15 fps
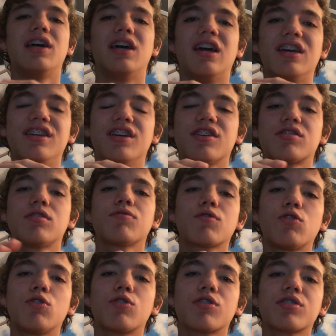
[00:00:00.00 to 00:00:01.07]
And yes, of
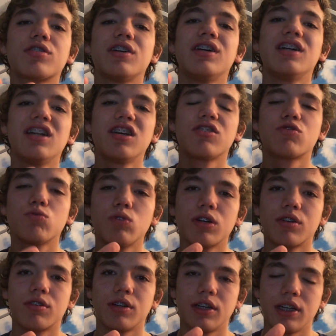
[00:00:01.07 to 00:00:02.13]
course, it is
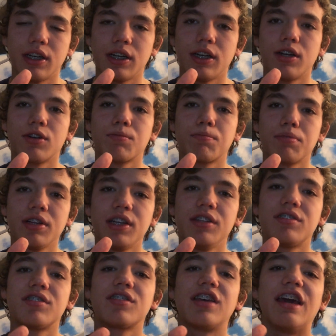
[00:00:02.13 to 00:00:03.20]
where
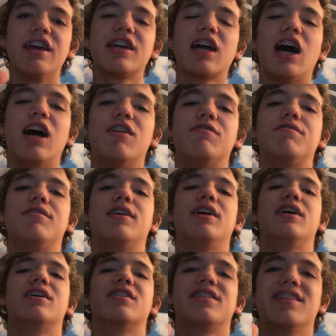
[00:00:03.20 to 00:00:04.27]
airplanes take off
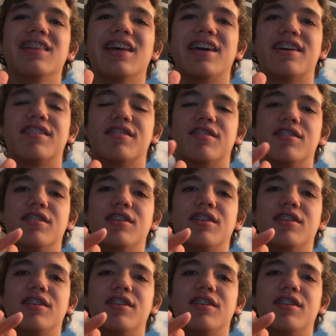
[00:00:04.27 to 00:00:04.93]
and land.